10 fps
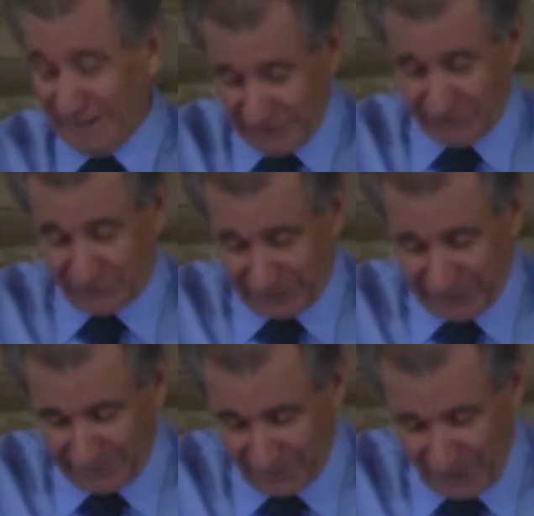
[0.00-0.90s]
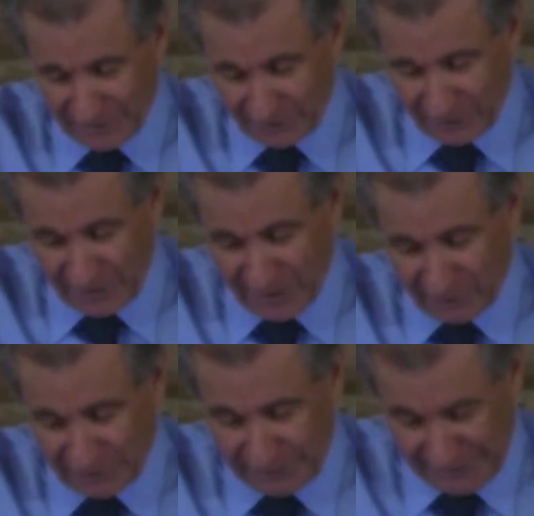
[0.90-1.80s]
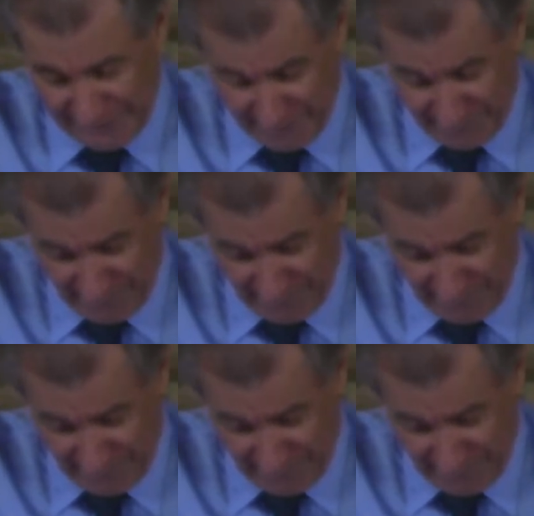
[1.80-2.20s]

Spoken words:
He certainly had the right to do that with Nadab and